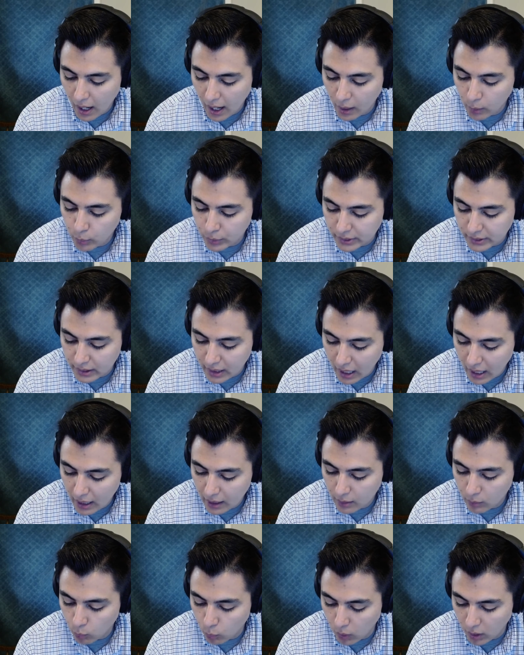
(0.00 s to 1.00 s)
I would
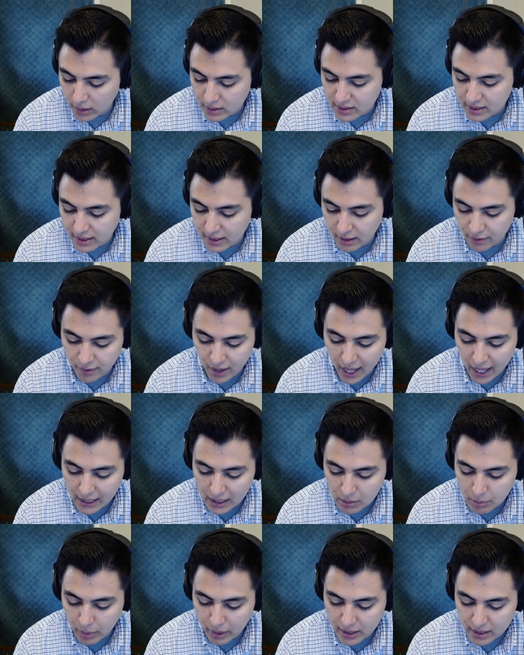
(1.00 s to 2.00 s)
not want to give
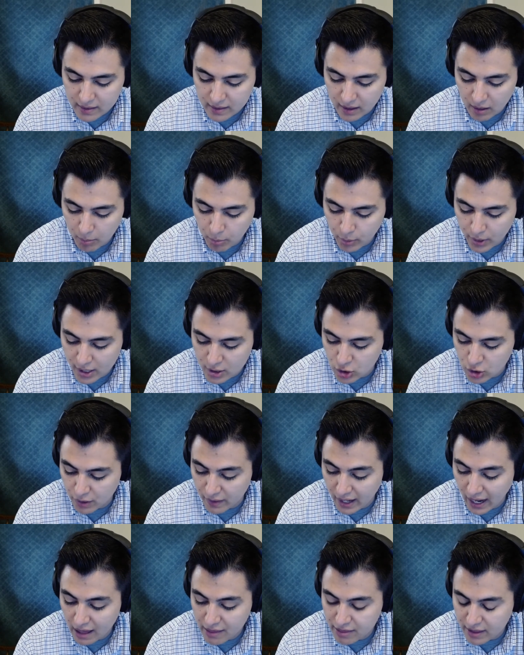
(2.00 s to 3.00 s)
anybody the
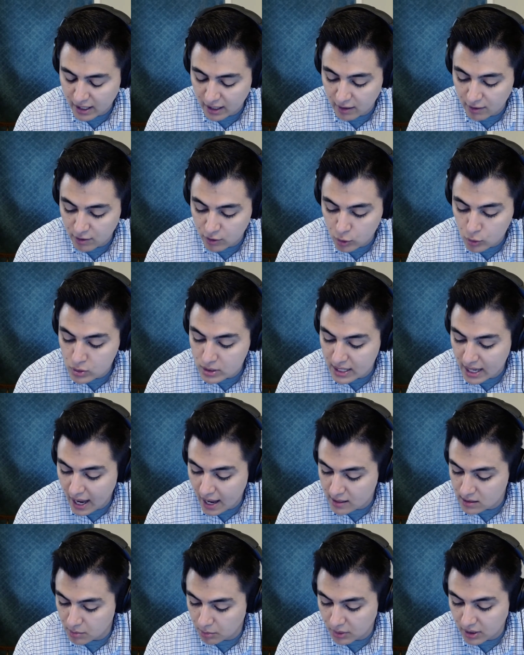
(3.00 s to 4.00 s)
impression that I think
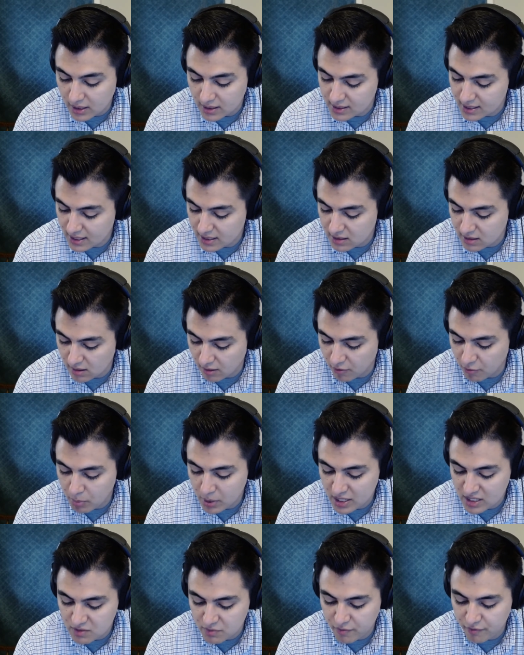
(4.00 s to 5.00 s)
enthusiasm consists of
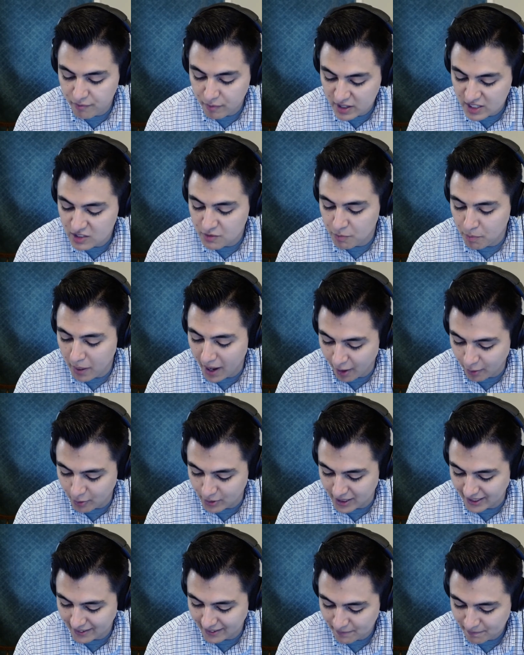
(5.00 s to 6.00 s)
fist
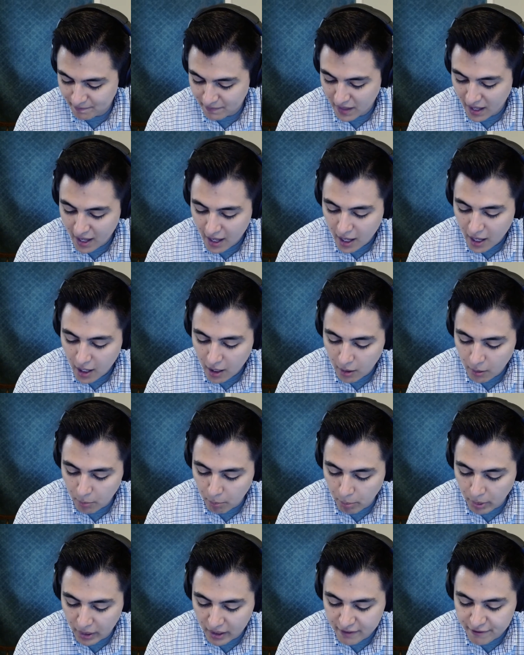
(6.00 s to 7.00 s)
pounding.
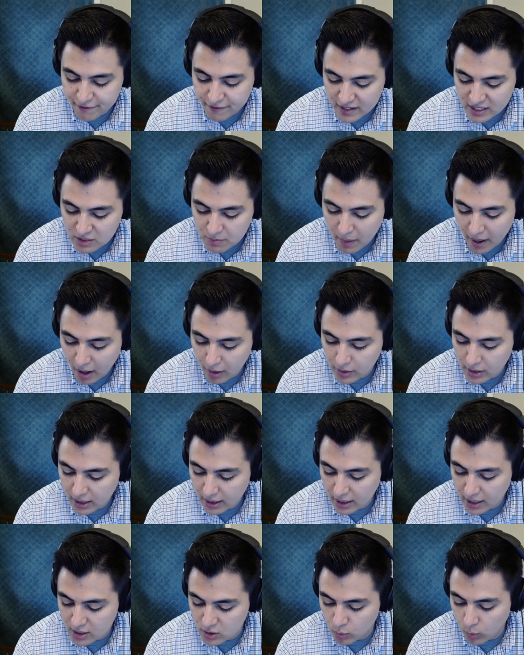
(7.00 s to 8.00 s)
But if fist
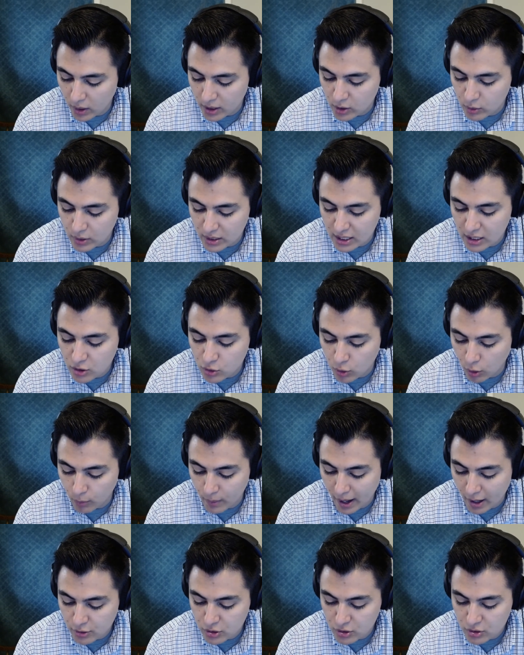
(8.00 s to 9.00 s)
pounding is what you need to
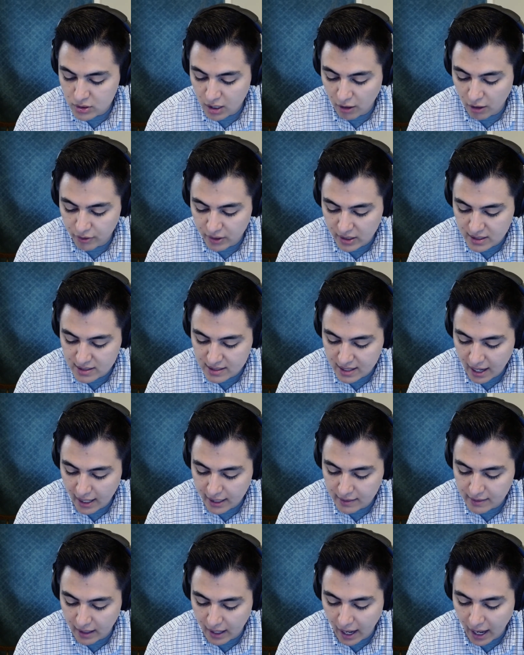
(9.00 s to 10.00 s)
arouse yourself
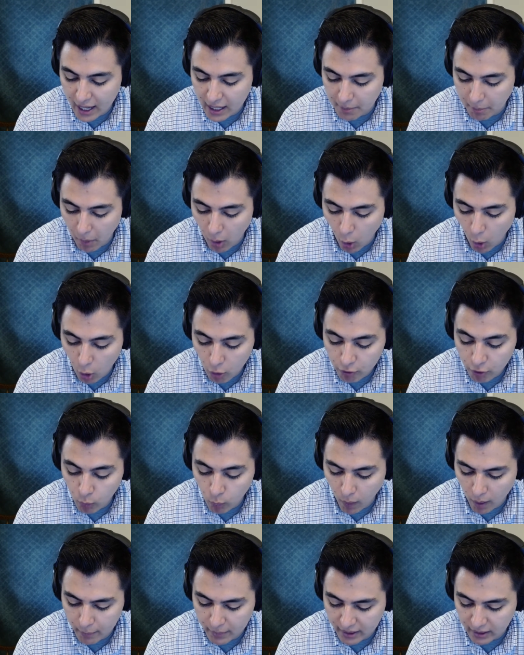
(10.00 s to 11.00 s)
inside, then I am
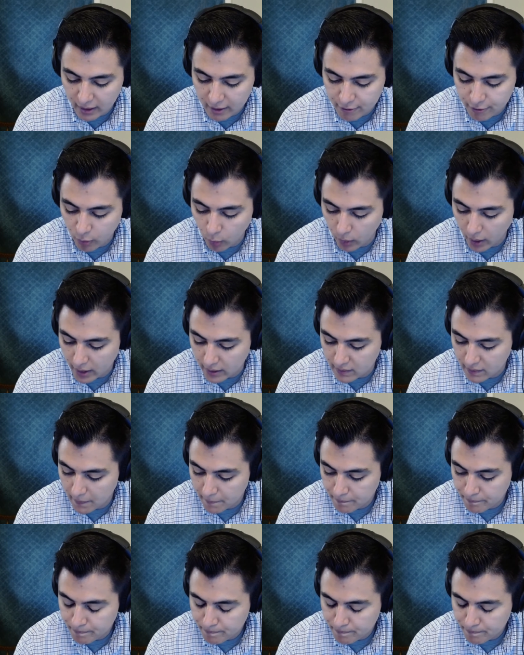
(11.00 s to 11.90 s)
overwhelmingly for it.